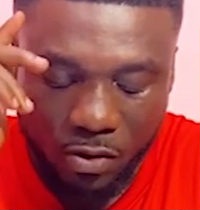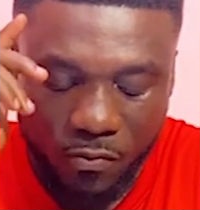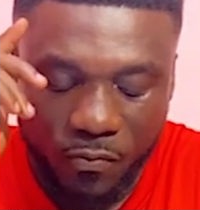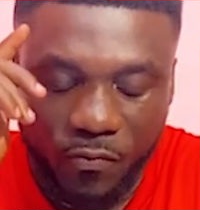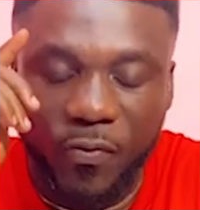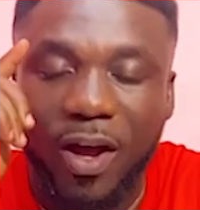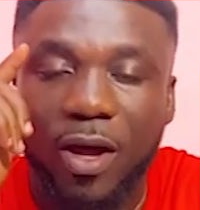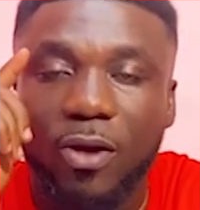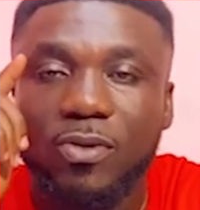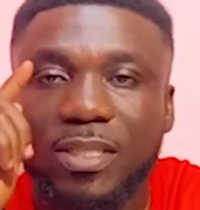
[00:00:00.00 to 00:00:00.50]

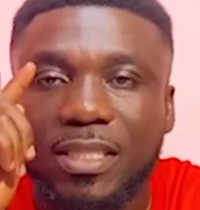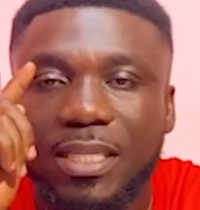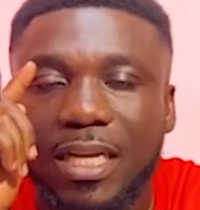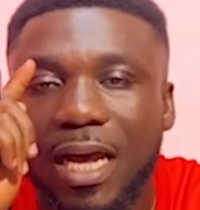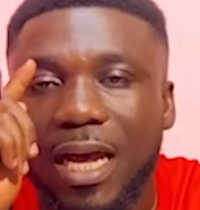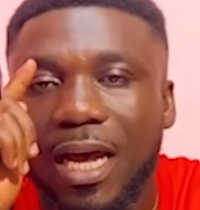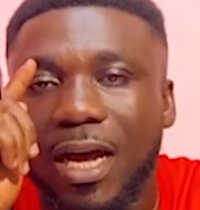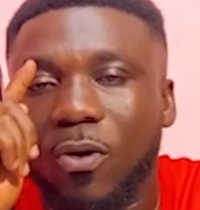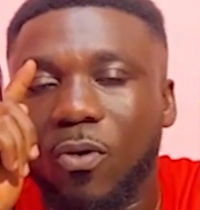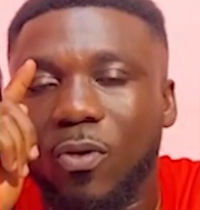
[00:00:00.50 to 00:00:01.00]

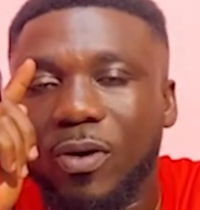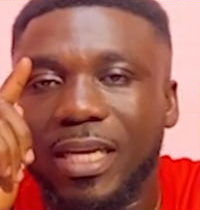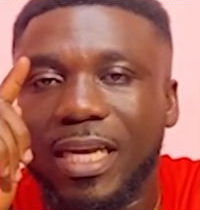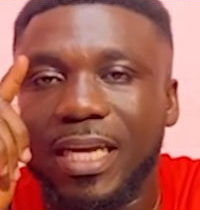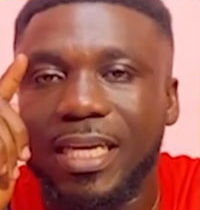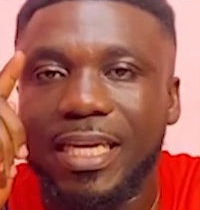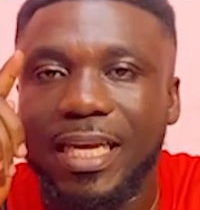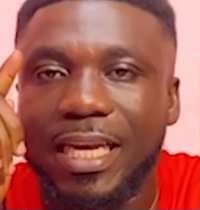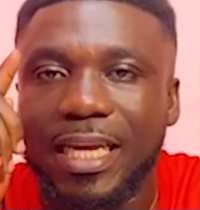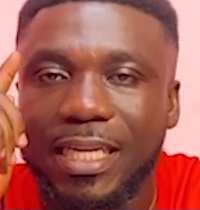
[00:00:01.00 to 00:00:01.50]
Falsa, or
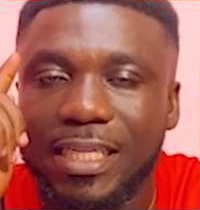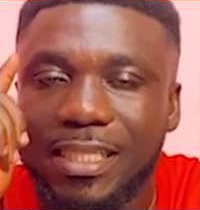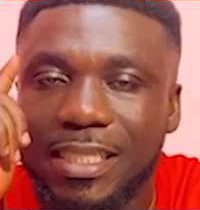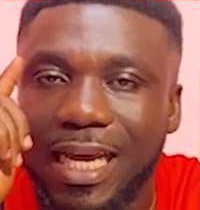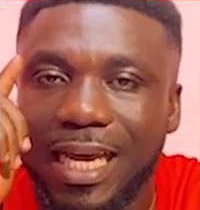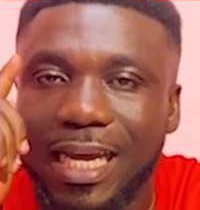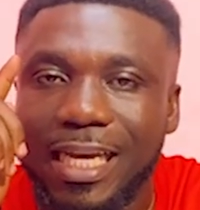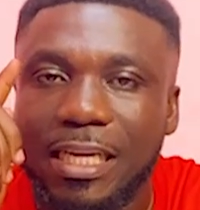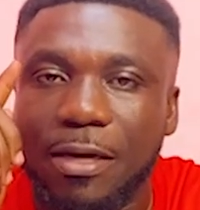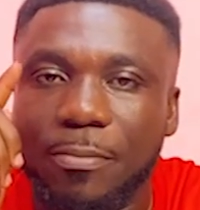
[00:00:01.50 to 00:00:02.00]
yeah,
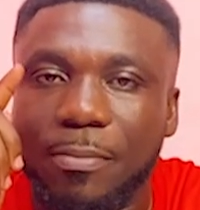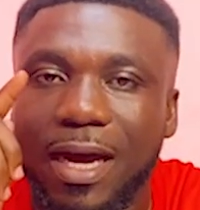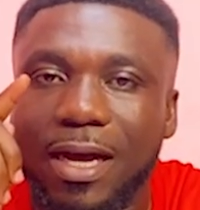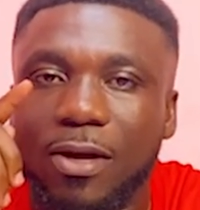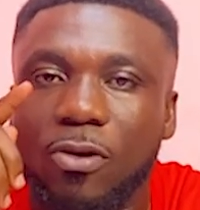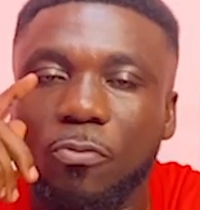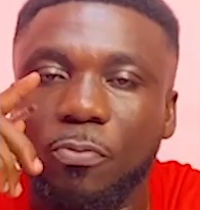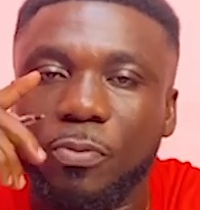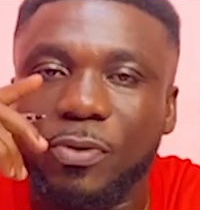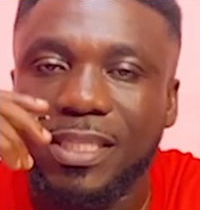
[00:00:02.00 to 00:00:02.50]
na air
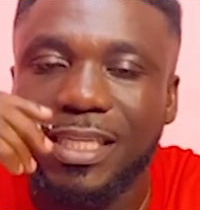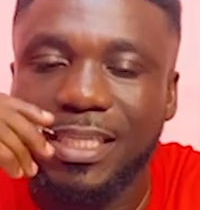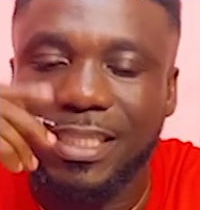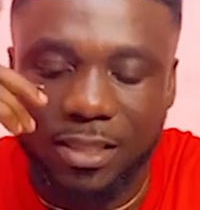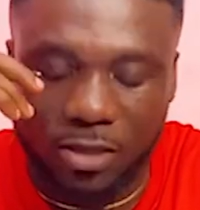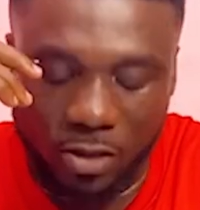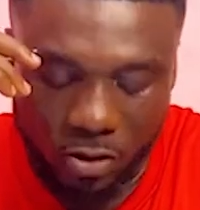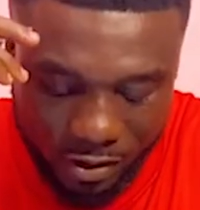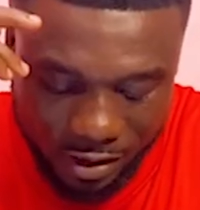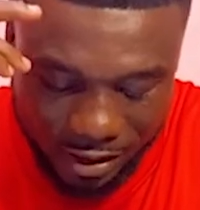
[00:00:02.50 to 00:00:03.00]
baku,
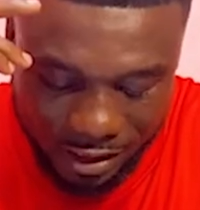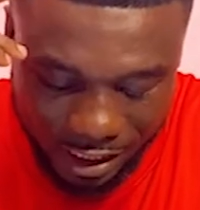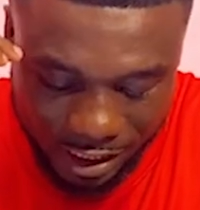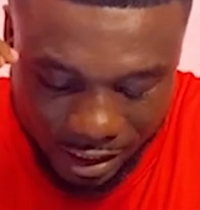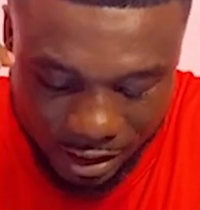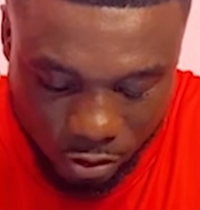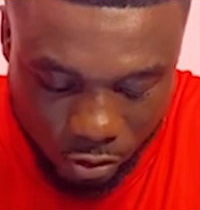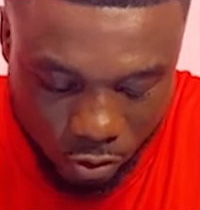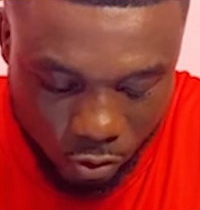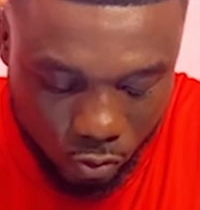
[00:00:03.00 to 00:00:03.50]
possession loss, na
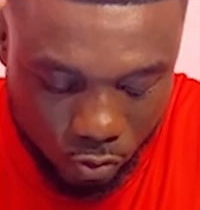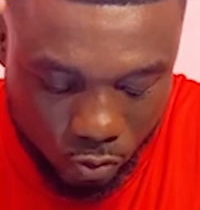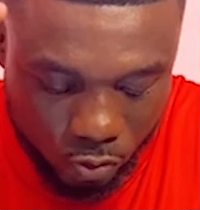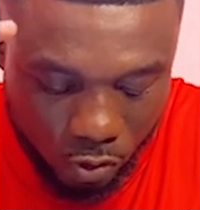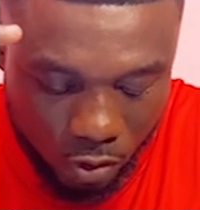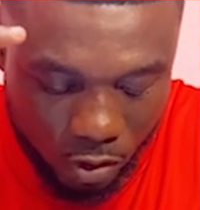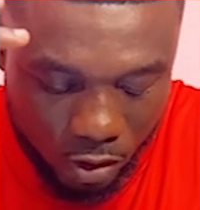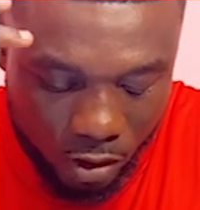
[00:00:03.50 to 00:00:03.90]
a two.